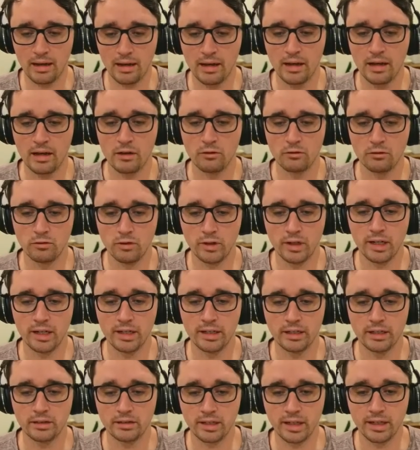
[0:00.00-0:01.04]
really
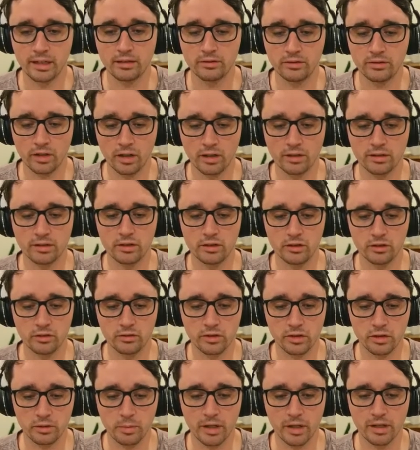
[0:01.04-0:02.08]
take advantage of the
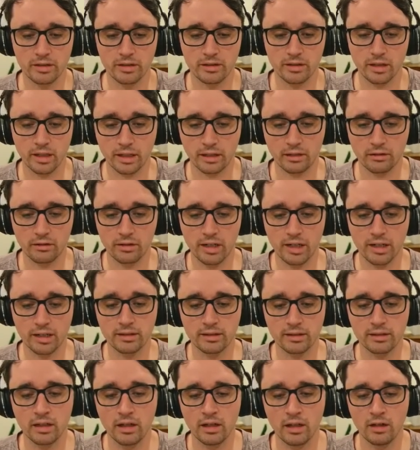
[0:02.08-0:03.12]
space that creates.
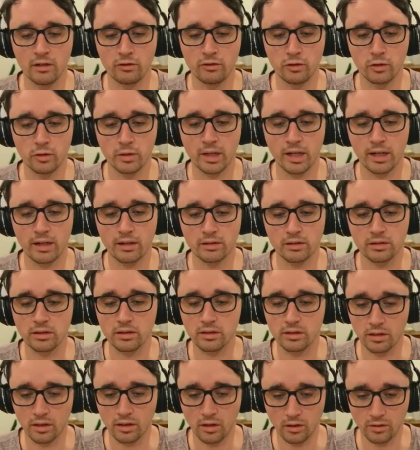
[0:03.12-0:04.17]
Fornals is
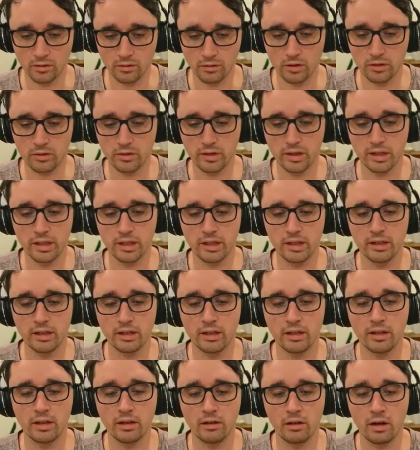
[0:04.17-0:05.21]
on Rodri here.
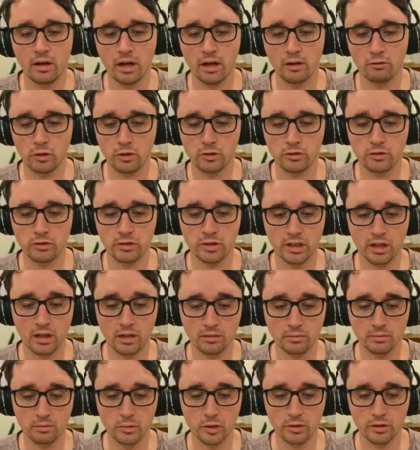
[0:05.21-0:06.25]
Rodri can't
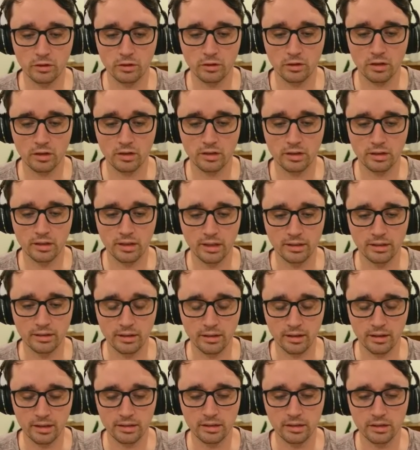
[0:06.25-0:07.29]
move across into this
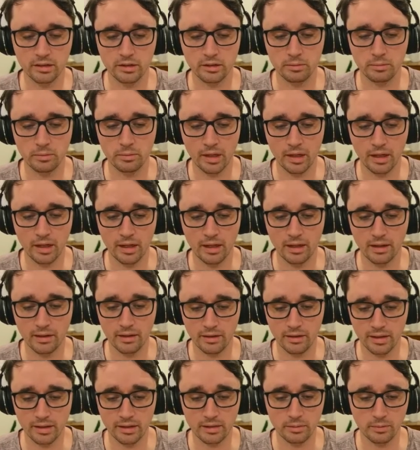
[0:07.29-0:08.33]

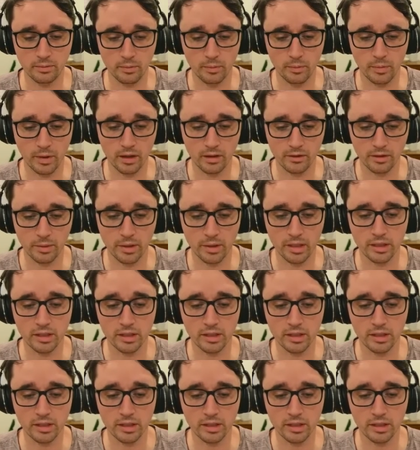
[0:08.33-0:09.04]
part of the pitch.